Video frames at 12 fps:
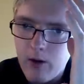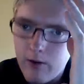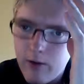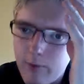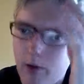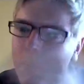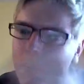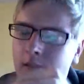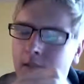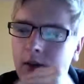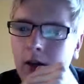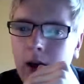at first
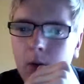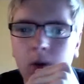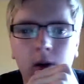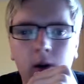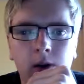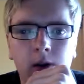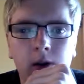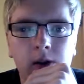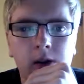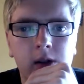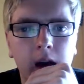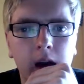that
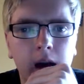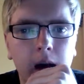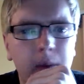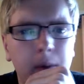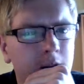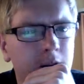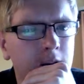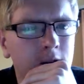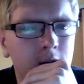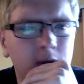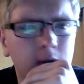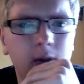was a bit of an
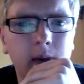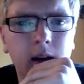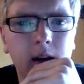issue for me.